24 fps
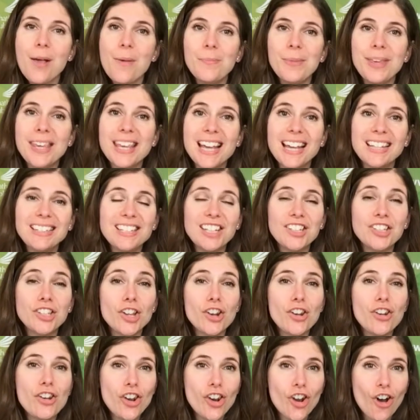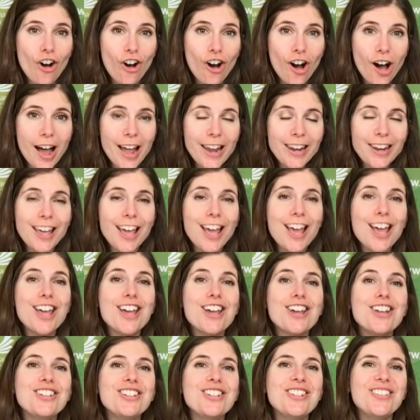because it's a
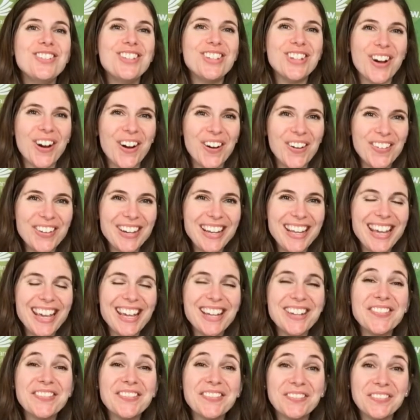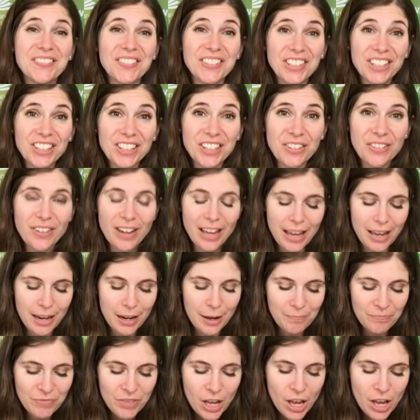non-Newtonian fluid.